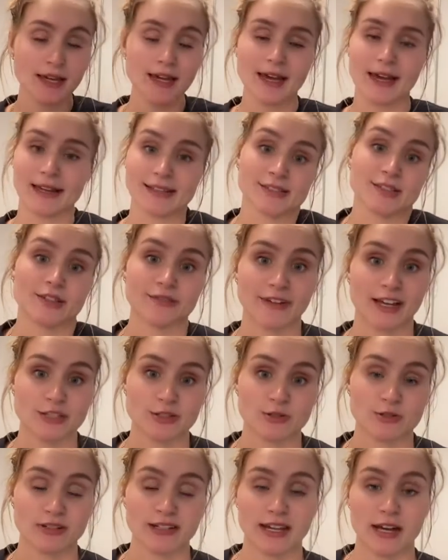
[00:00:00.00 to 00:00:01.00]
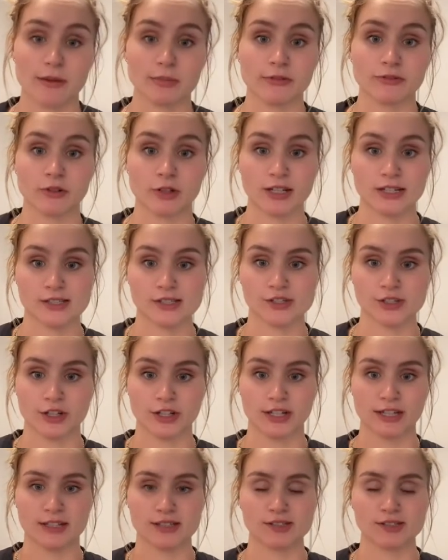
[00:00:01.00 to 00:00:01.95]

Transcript: exit your vaginal canal before inserting,